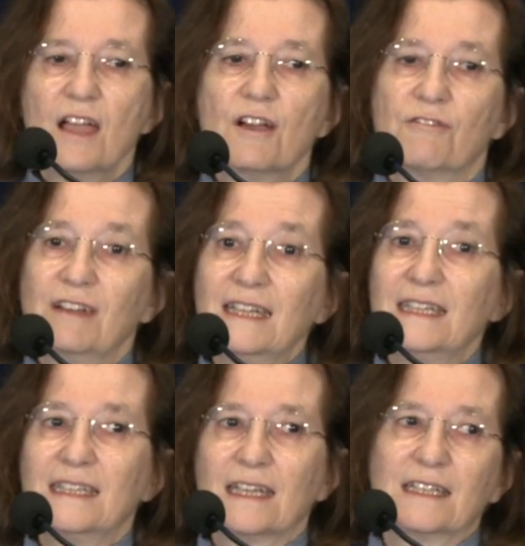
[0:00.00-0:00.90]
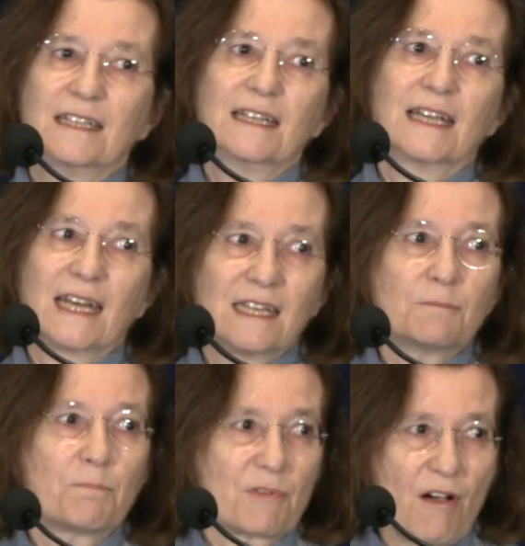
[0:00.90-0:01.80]
really the
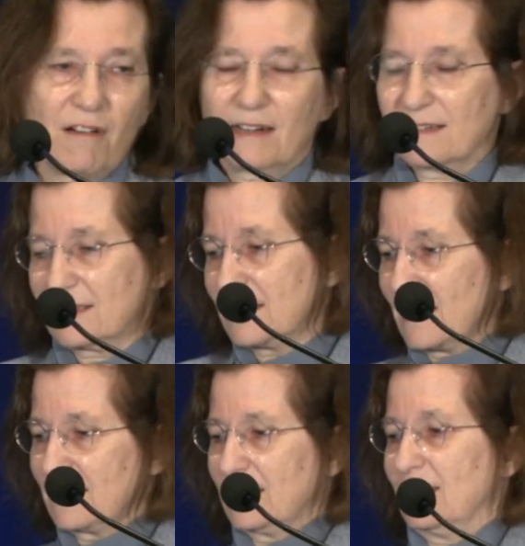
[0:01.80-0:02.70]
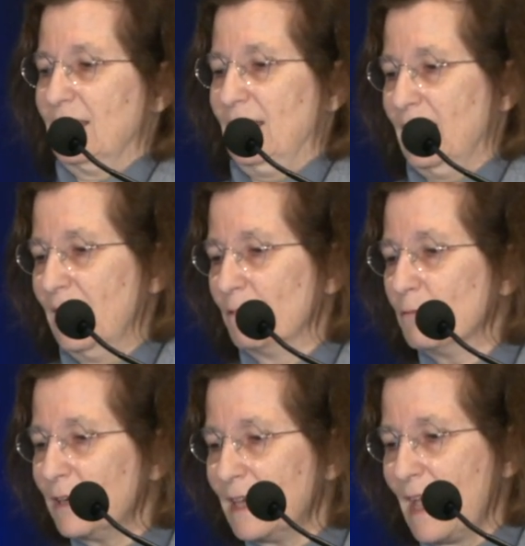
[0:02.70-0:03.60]
great progress that
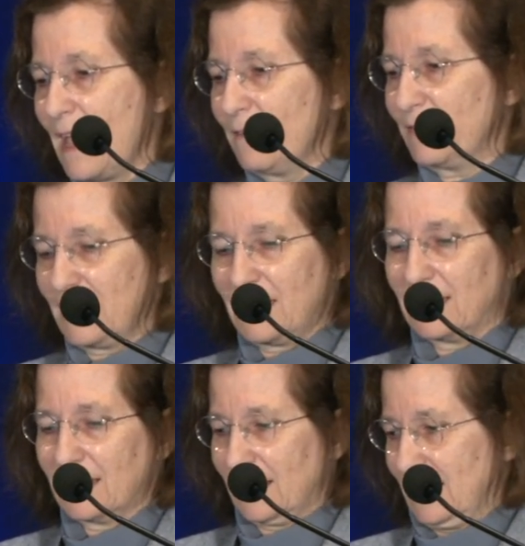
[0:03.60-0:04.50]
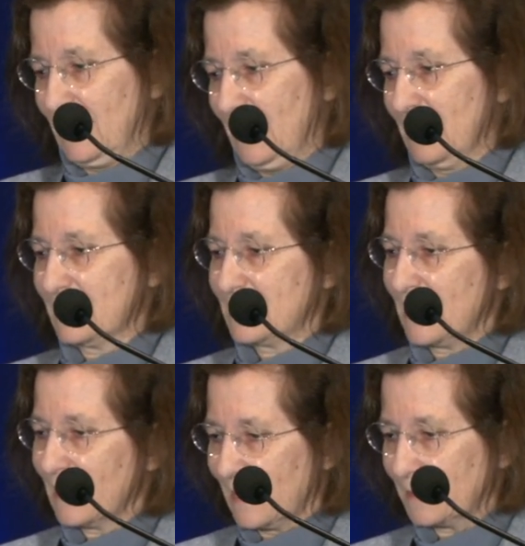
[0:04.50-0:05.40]
we have in
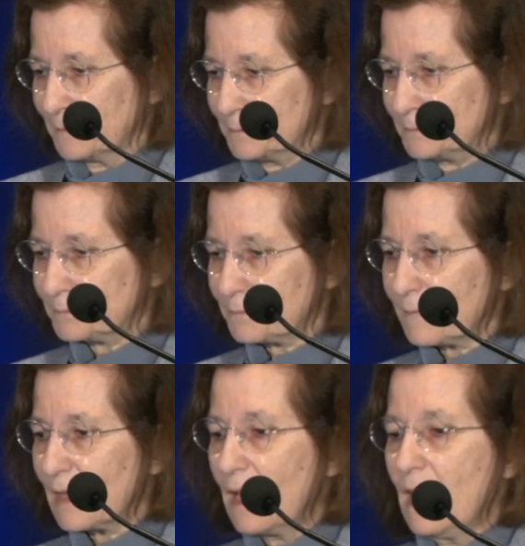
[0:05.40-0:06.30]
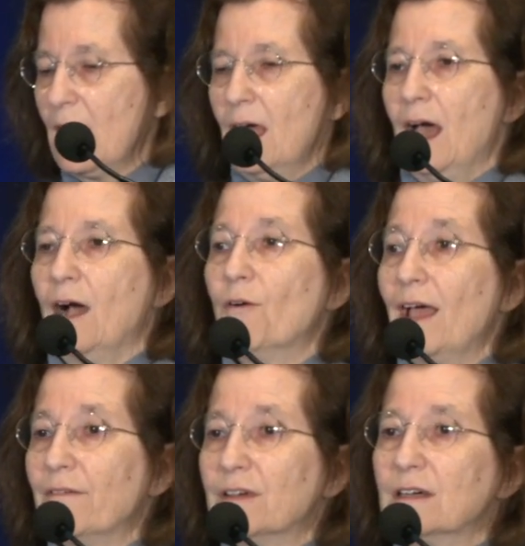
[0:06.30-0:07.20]
CLL.
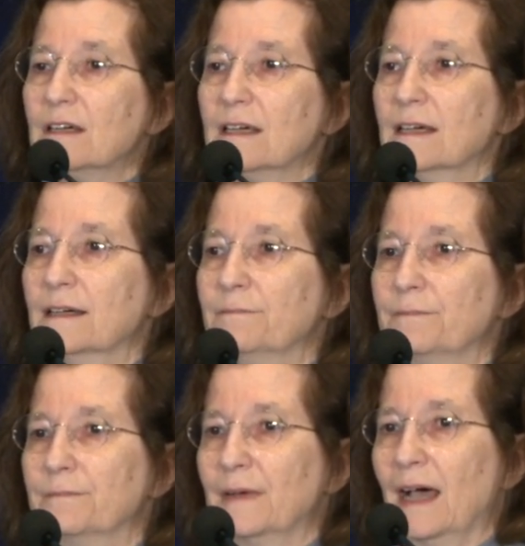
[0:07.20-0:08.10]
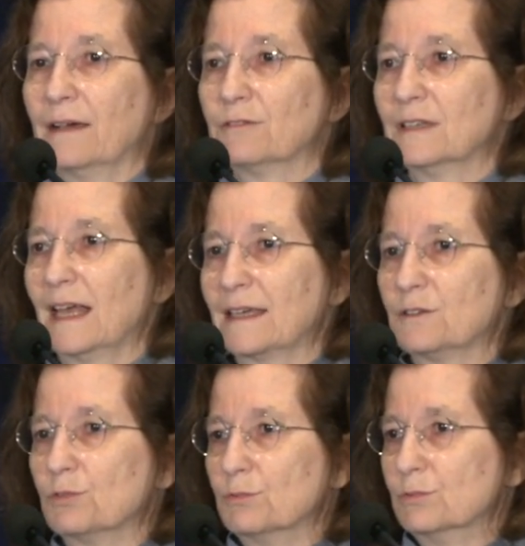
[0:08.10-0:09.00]
However, I would
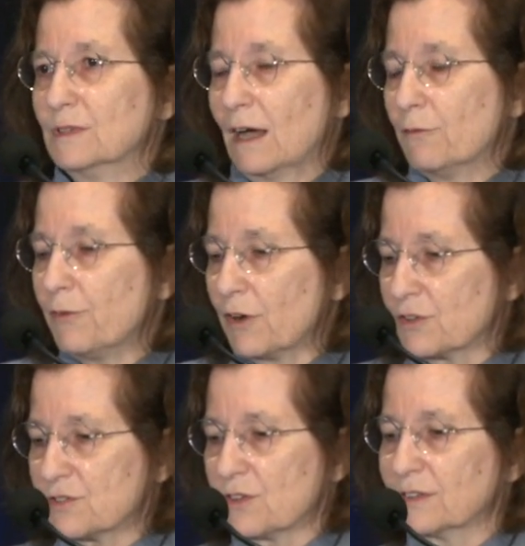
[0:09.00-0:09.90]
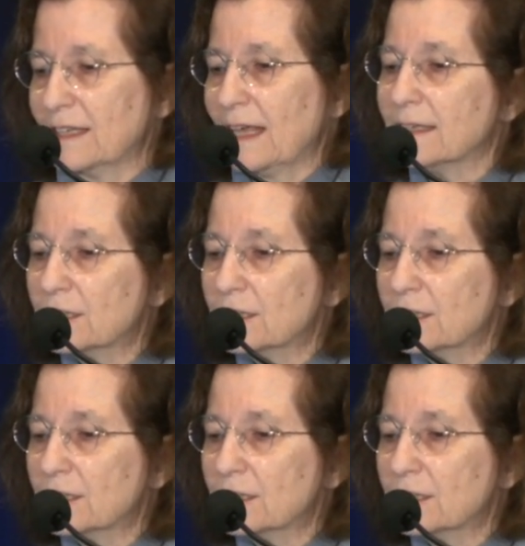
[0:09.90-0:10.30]
like to now focus on another